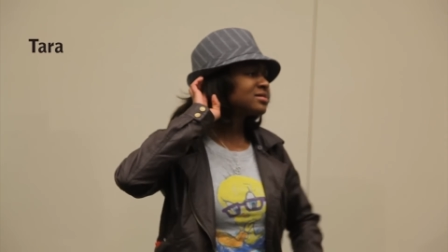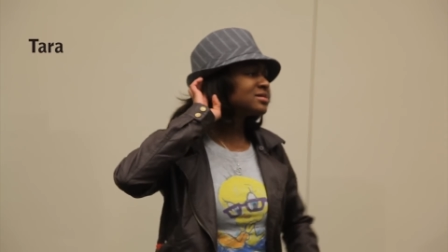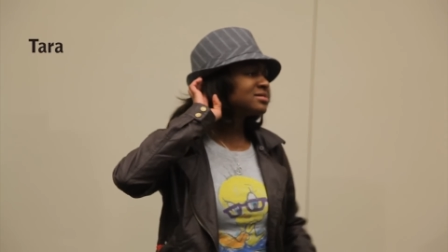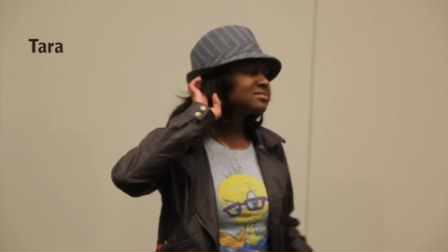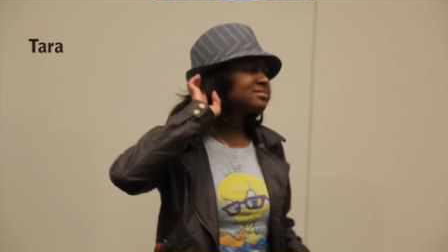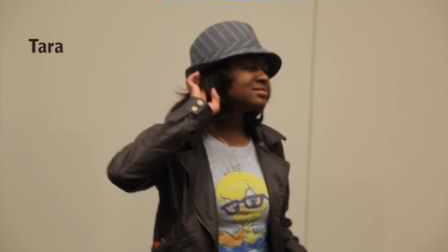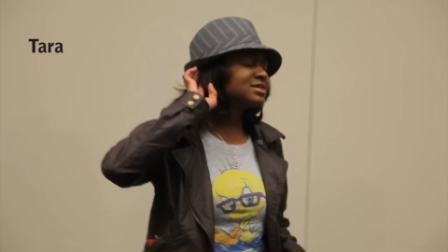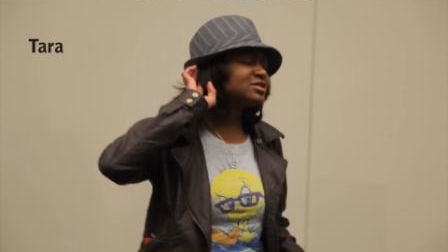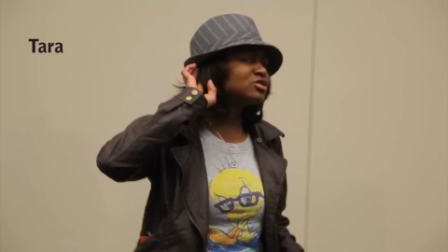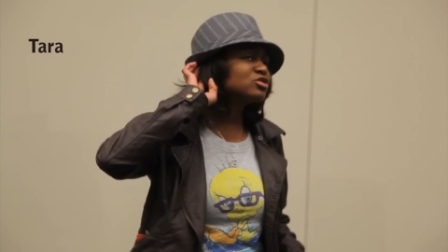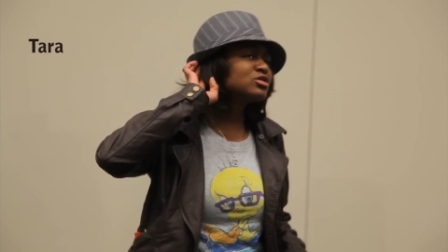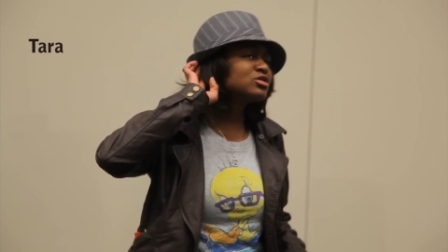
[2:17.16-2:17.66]

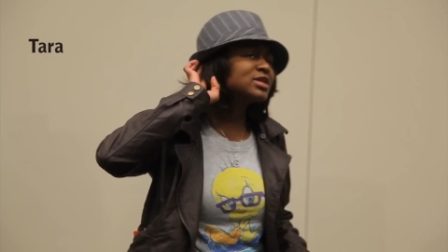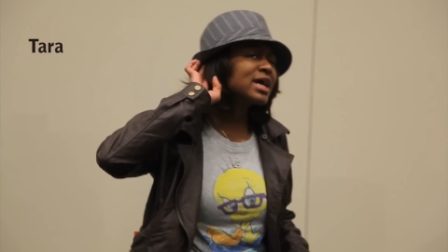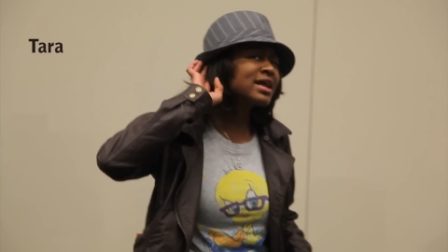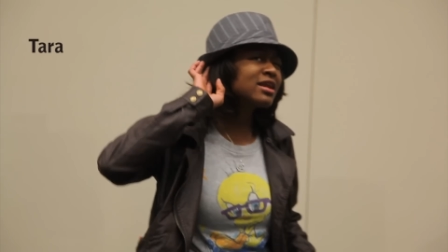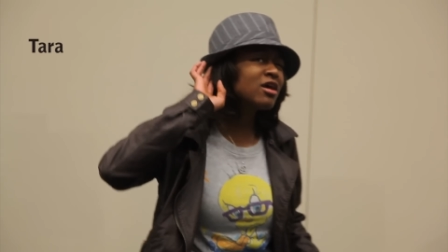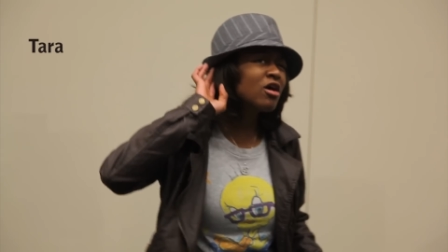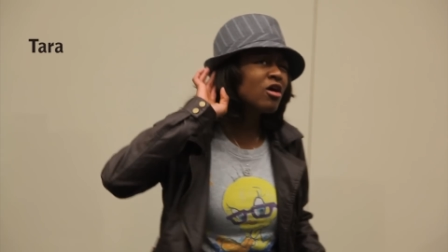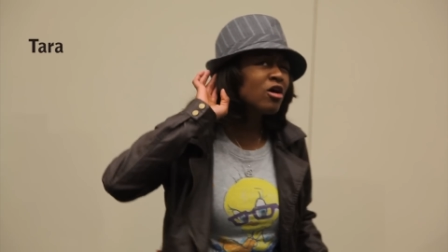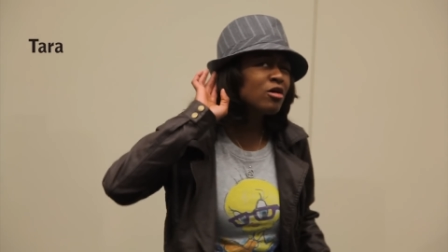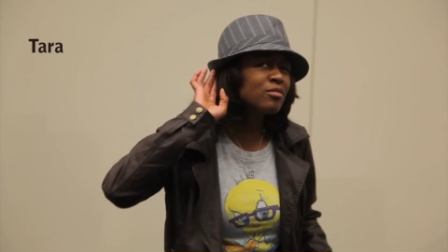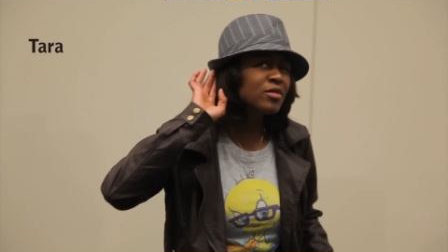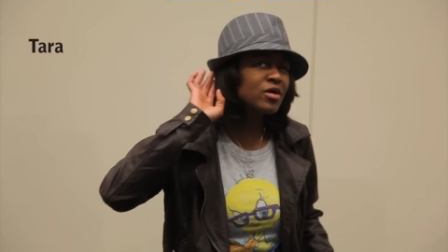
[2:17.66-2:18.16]
Did you say
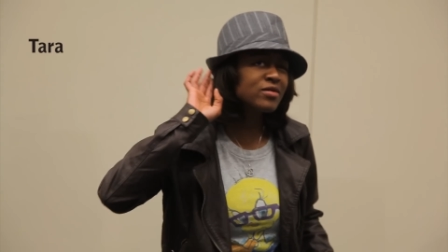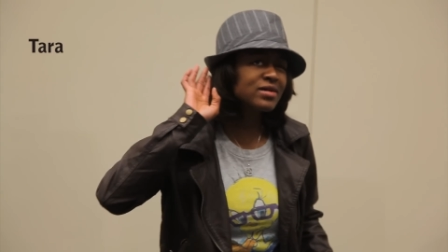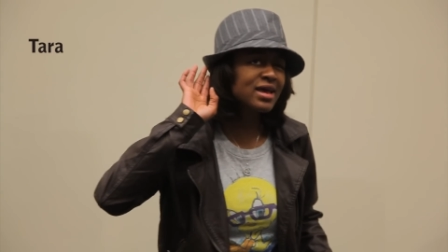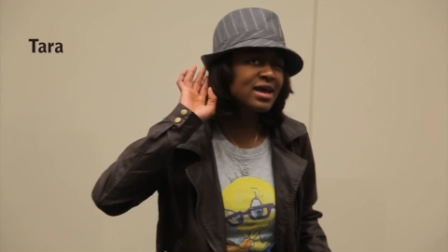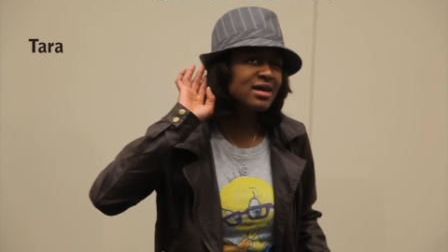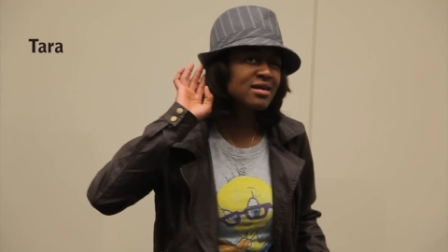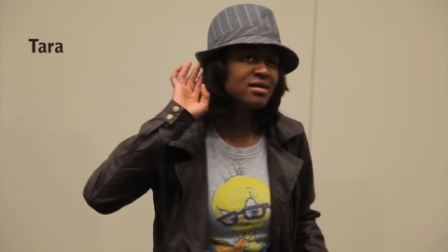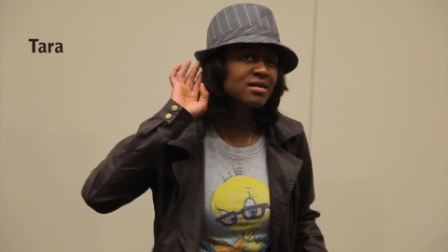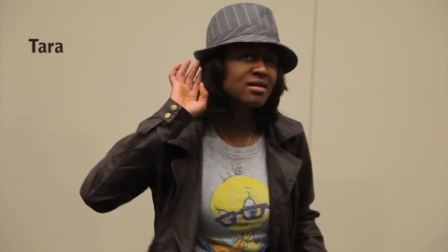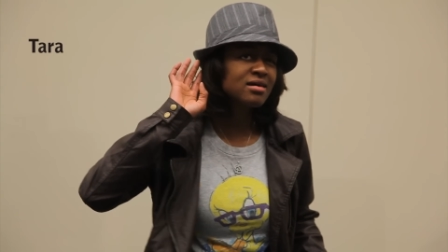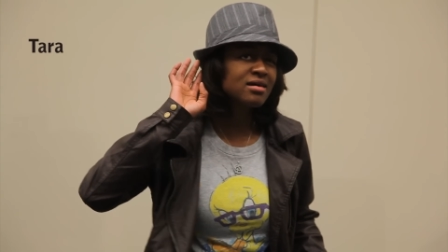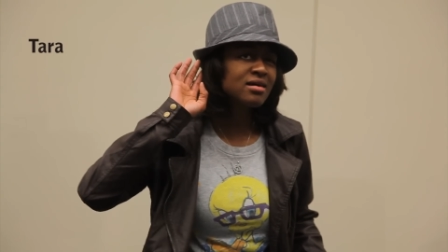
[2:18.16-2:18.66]
no homo
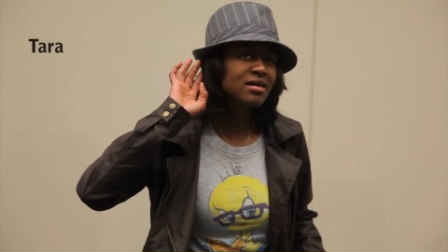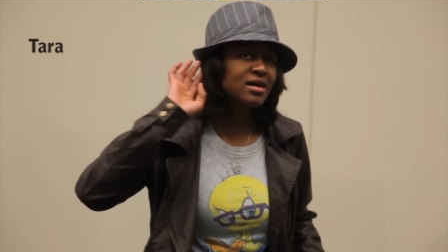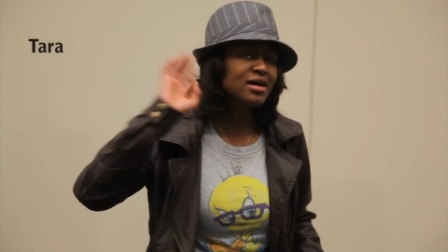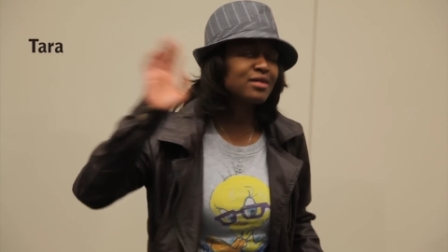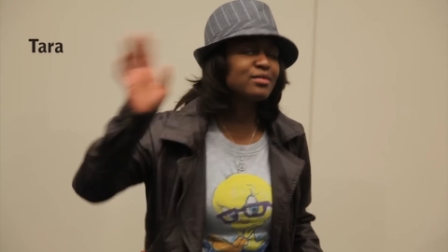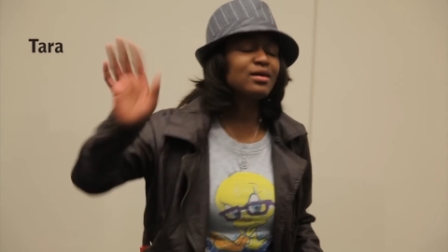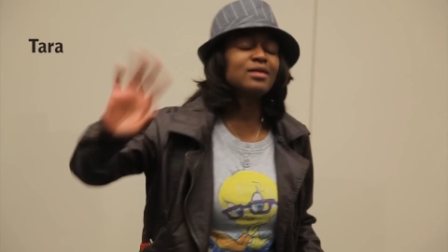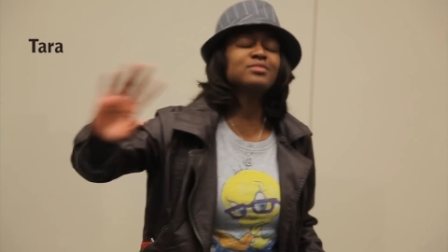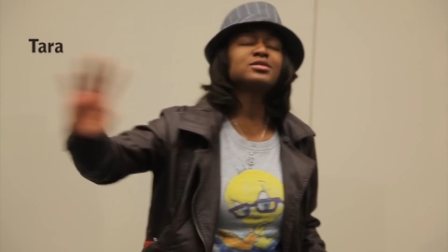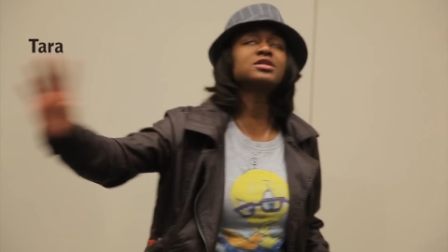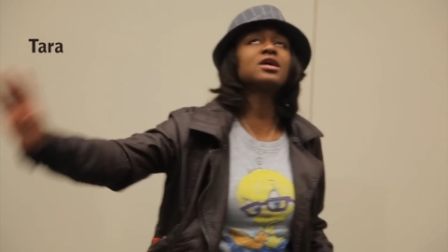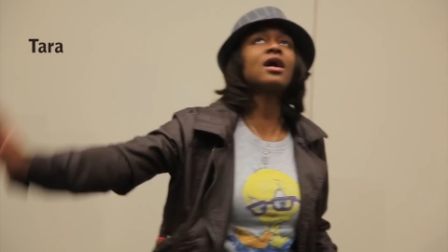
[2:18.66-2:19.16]
yet? Uh,
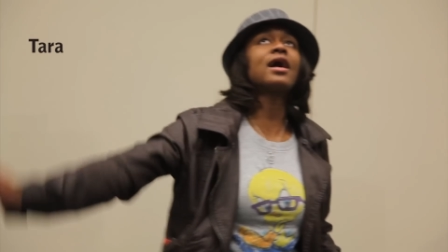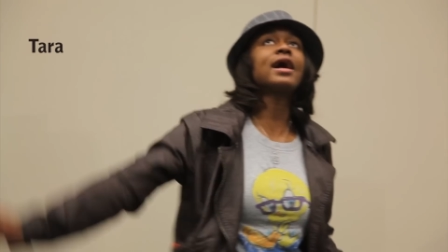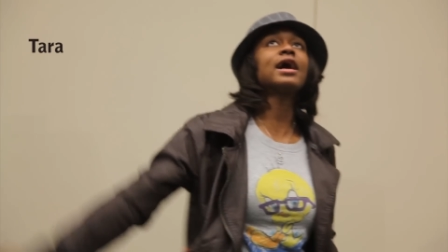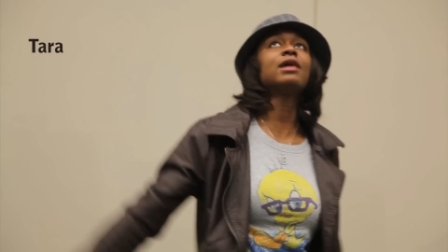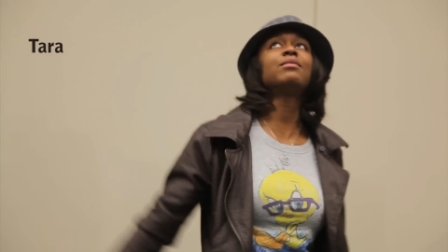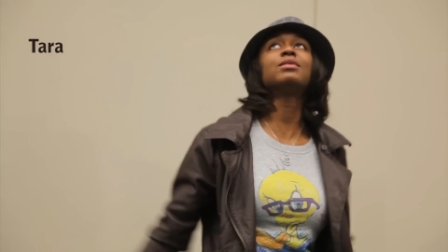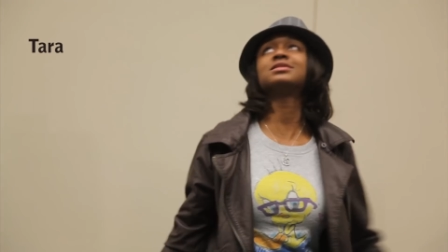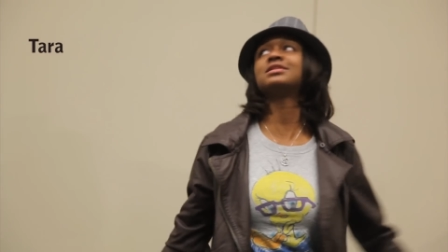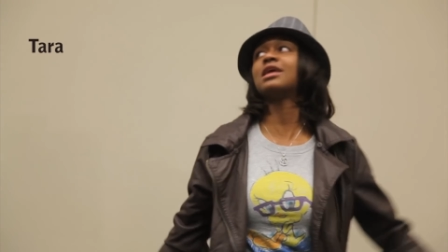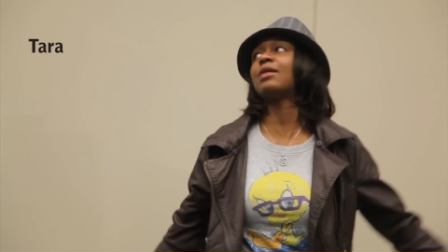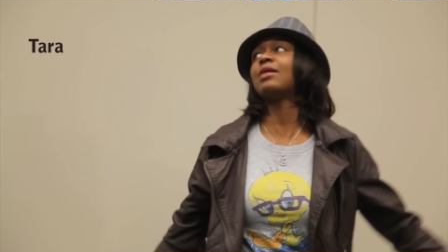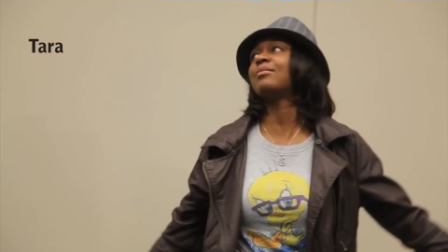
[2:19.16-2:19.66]
I'm sorry, I
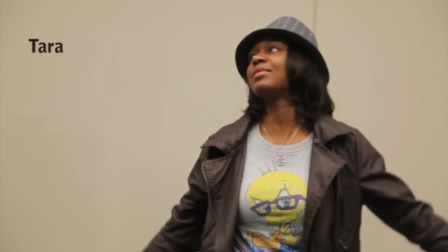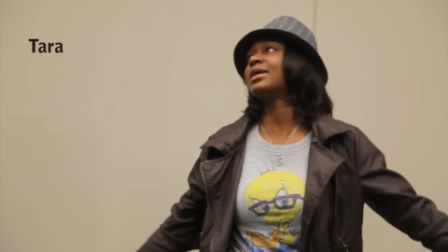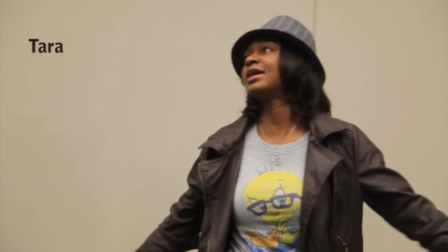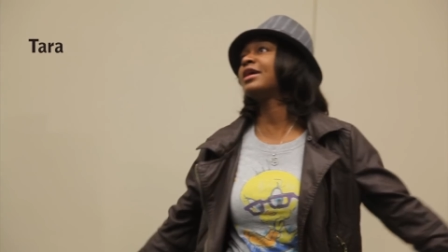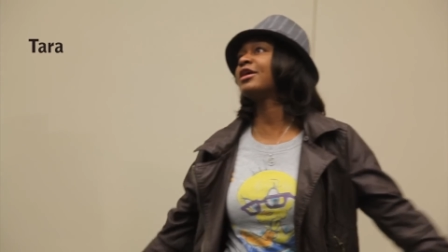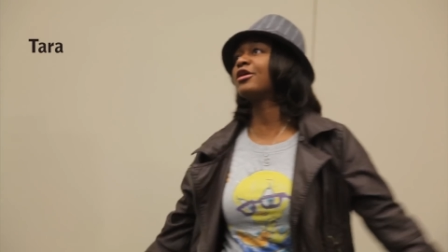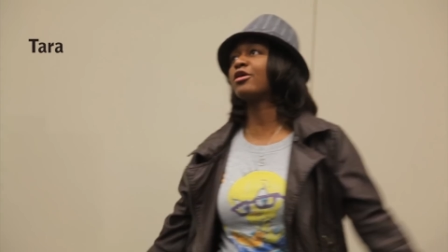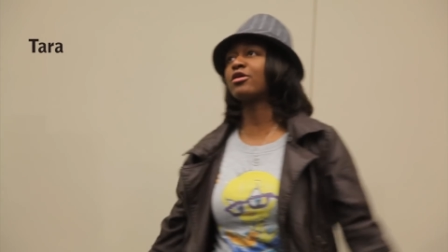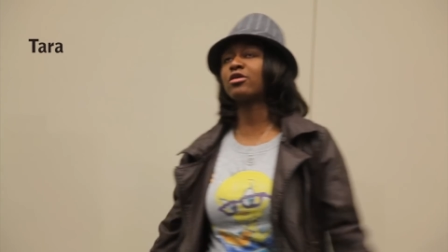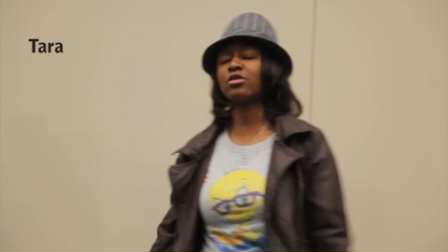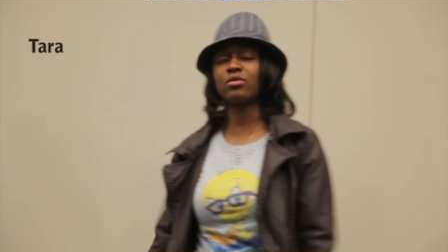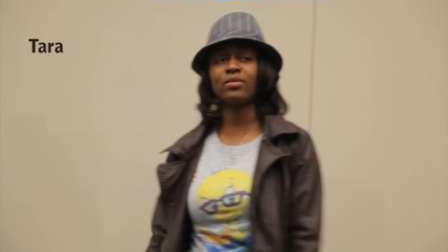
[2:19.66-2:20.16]
must not be
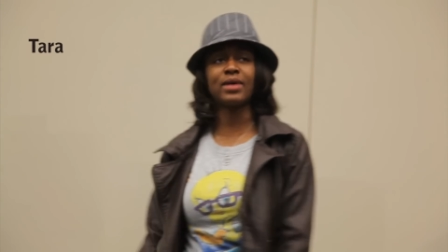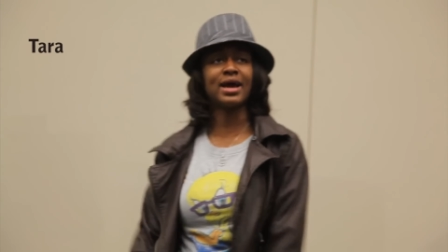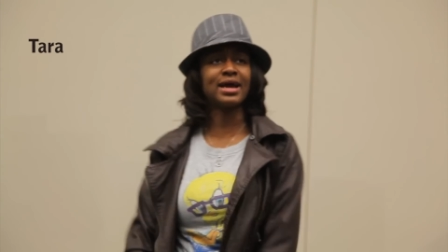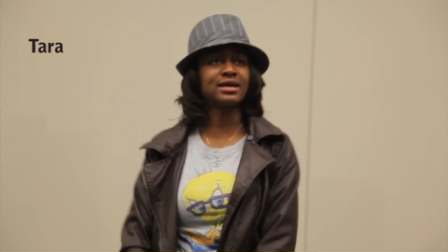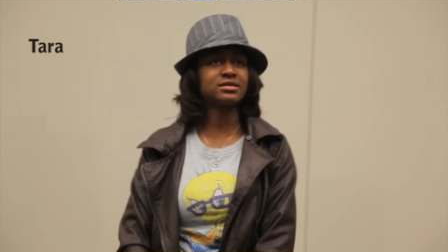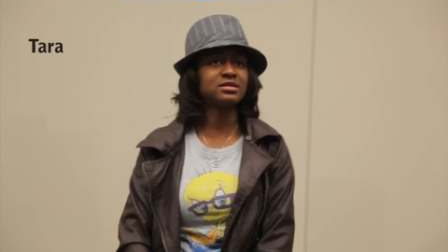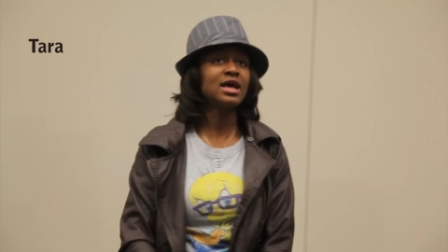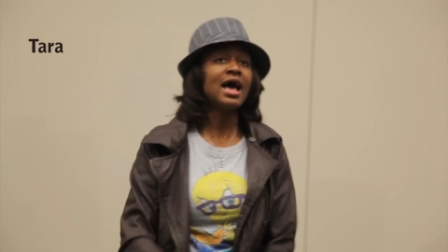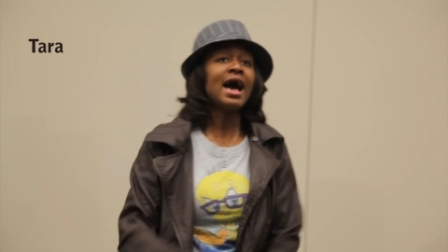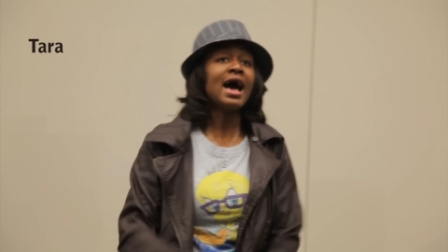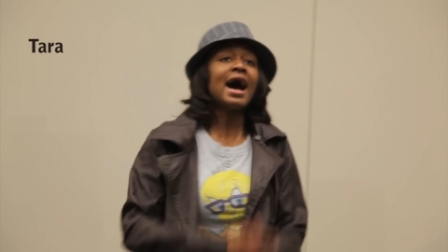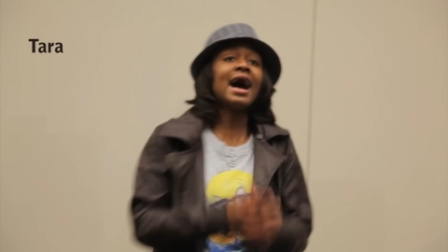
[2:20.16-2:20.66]
hearing correct.